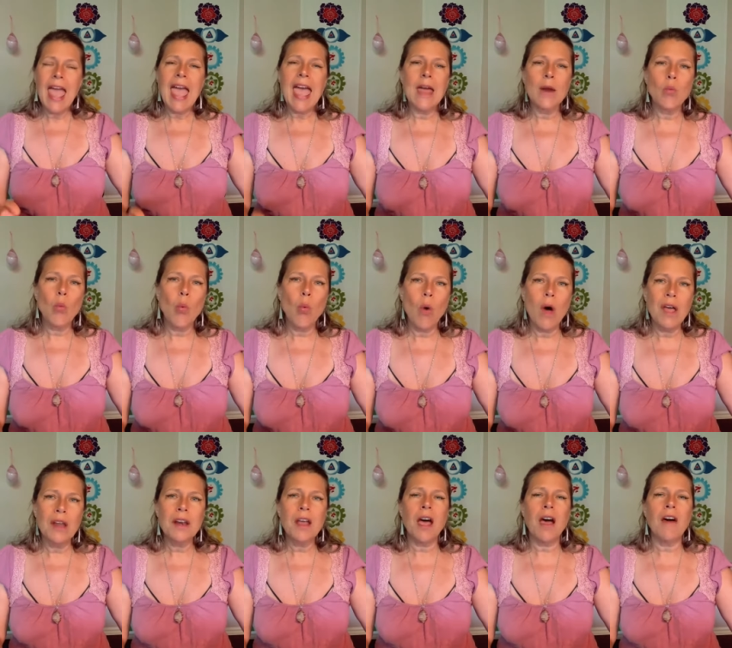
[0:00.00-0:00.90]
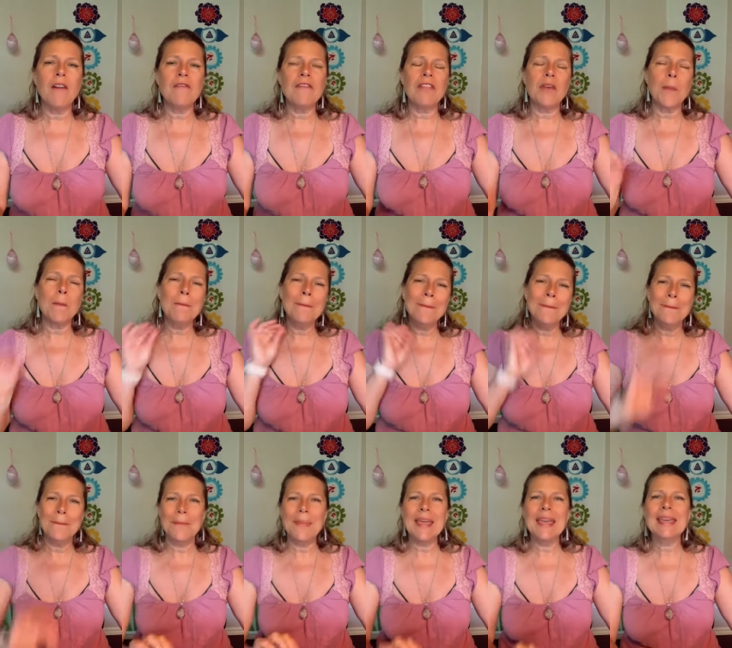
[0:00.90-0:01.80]
And one of the
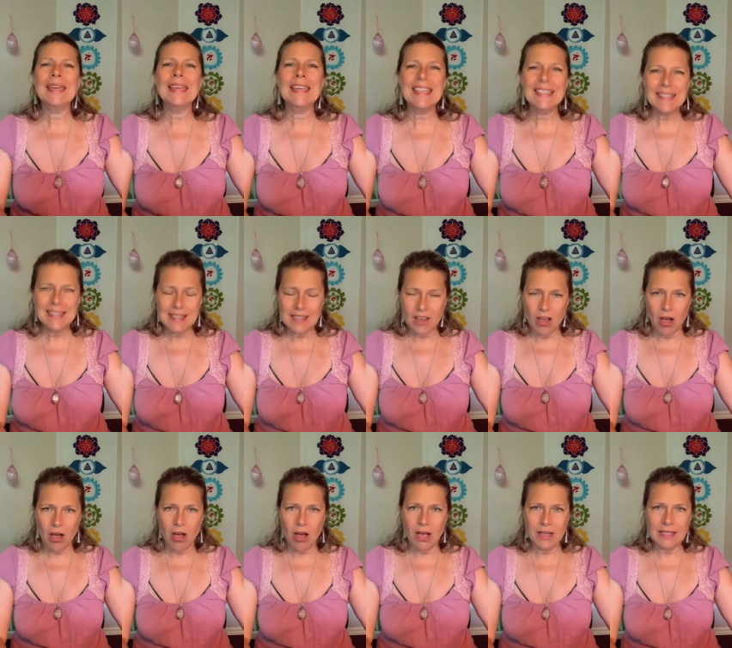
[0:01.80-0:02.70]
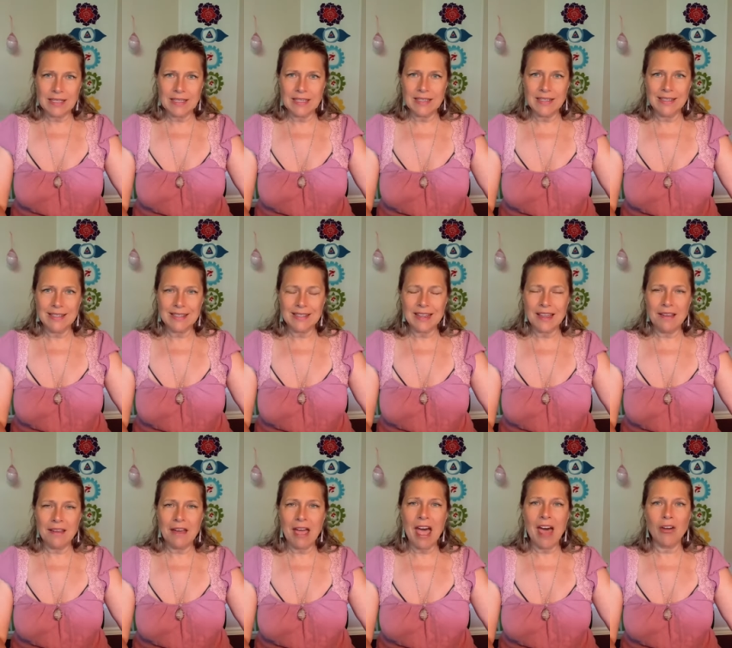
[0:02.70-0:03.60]
biggest causes
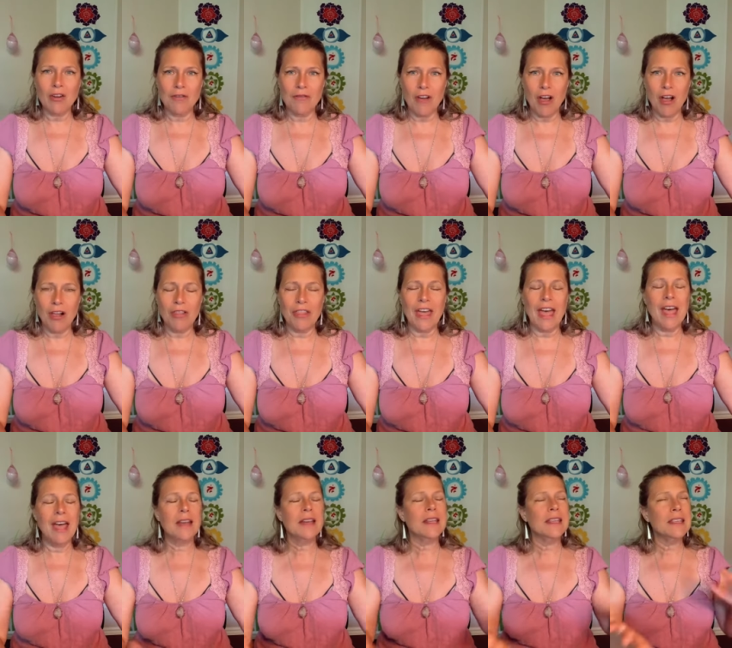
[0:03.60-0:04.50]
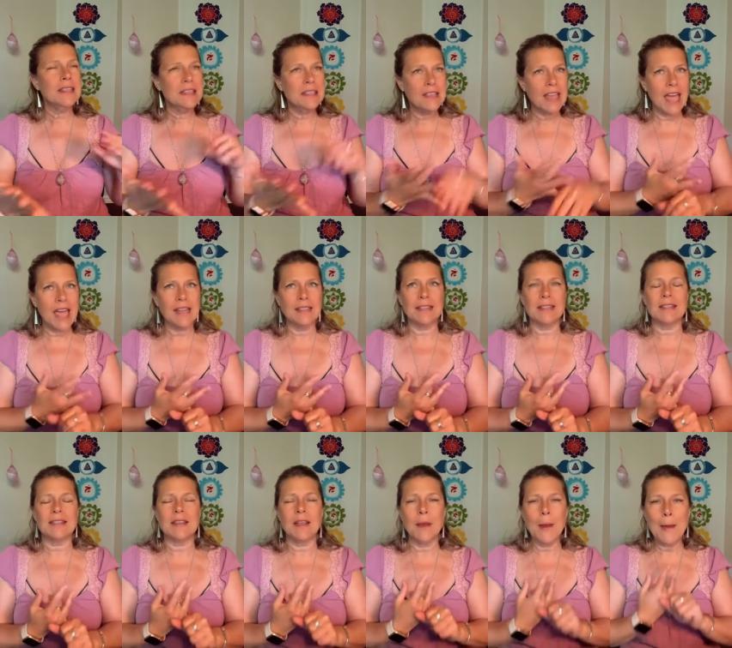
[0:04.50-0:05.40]
out of all that,
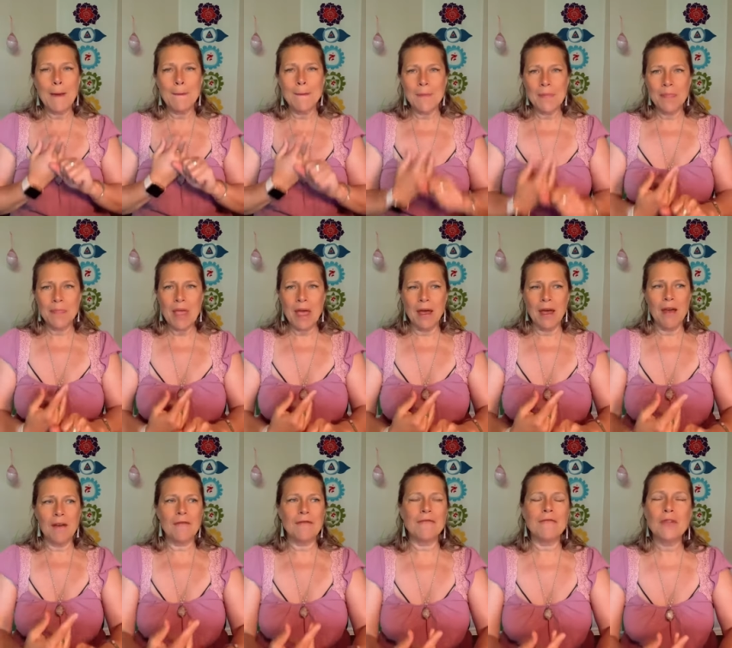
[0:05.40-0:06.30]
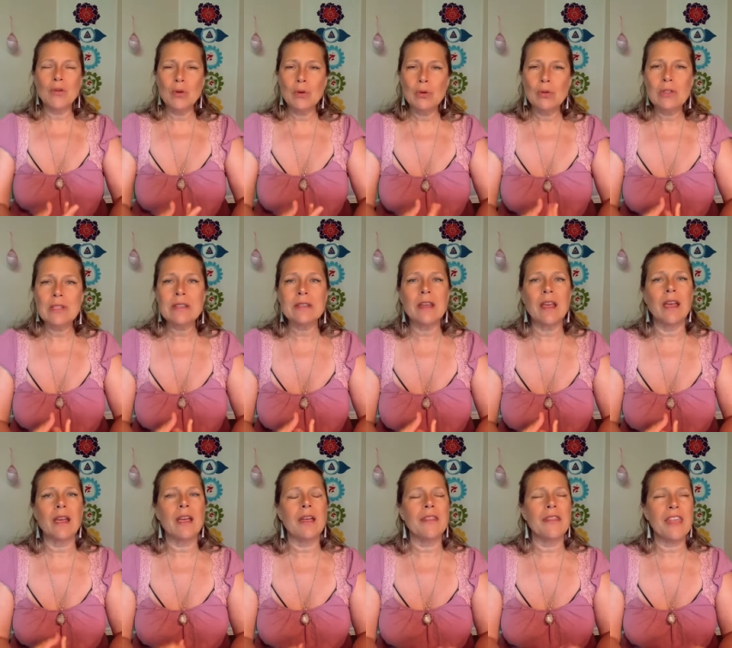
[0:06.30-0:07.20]
yes, uh, foods
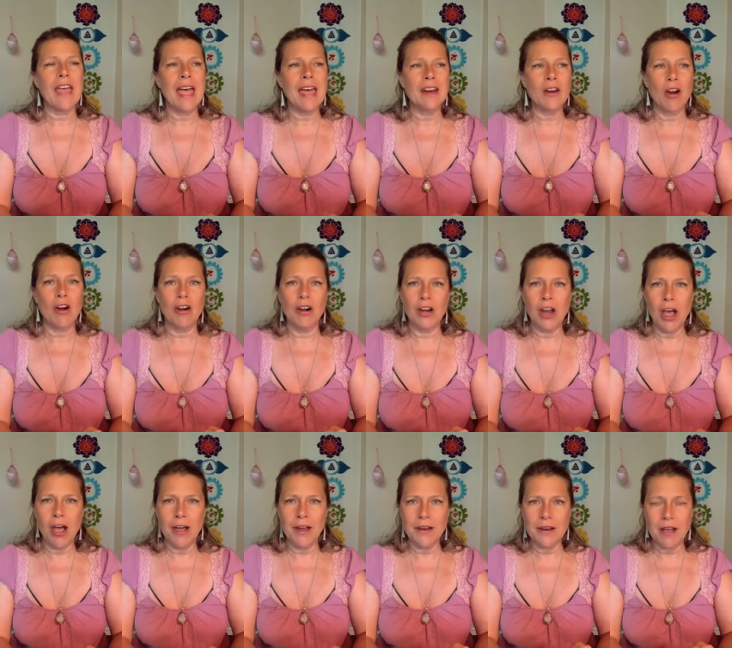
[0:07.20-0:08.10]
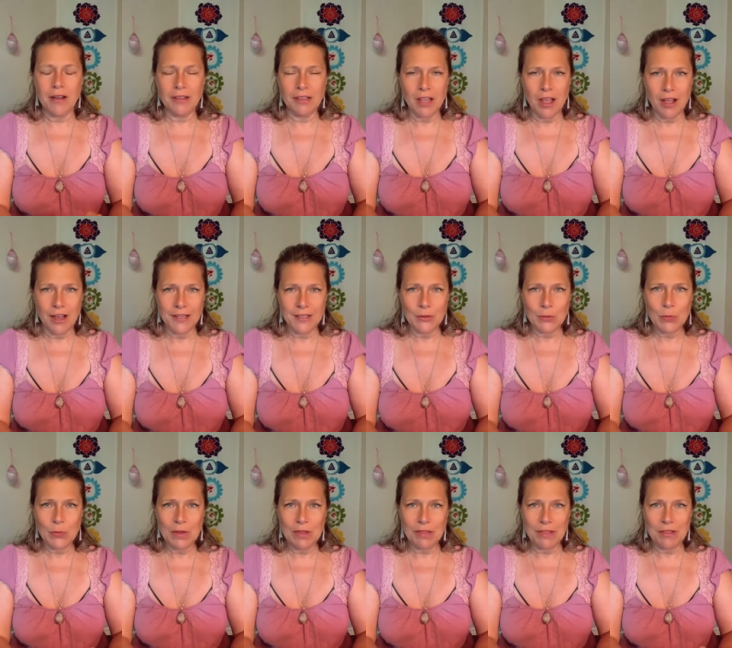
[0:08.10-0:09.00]
that are not aligned
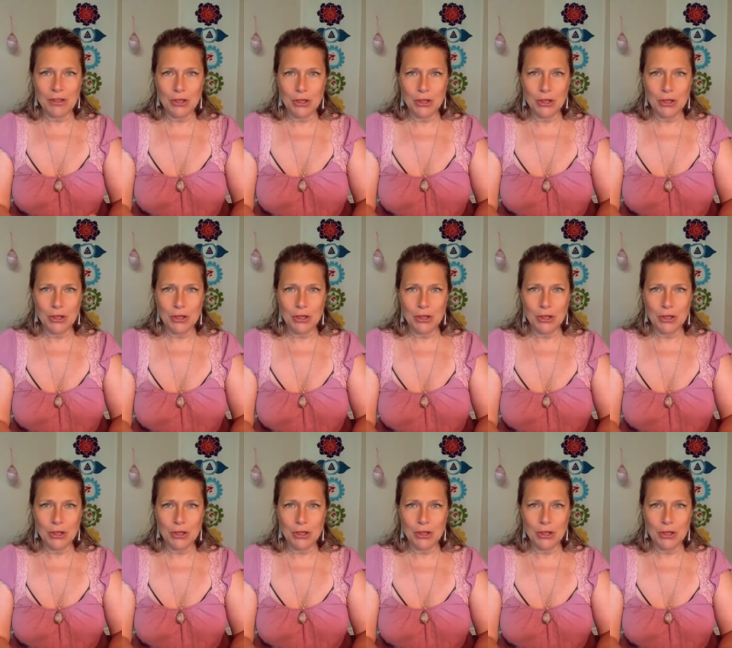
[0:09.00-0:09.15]
with